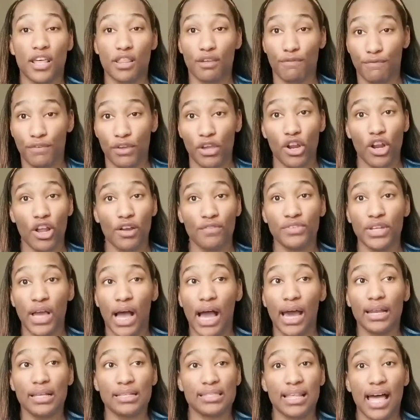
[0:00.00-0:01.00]
fear of
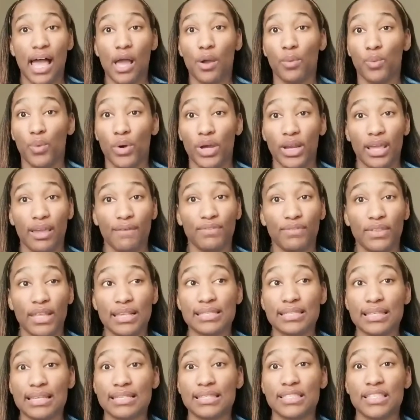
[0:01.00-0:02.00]
Don. is like, what if
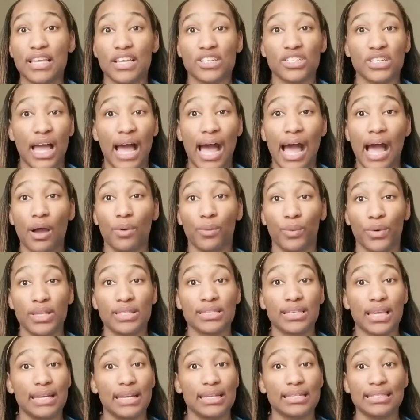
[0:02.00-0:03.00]
this is such a high risk
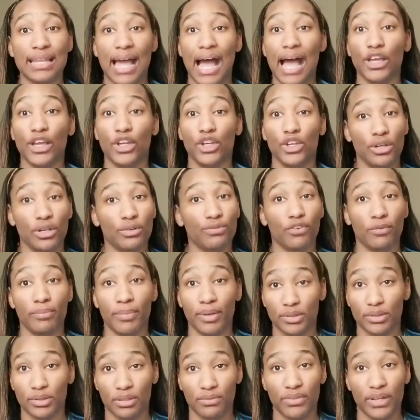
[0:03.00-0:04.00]
and is not good for
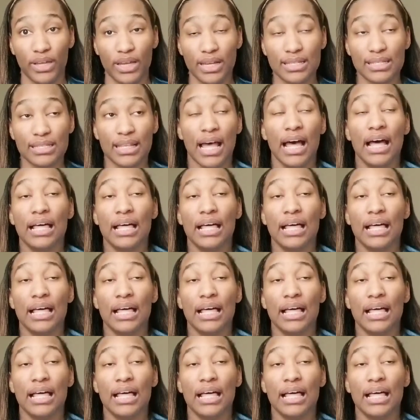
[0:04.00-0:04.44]
both of us?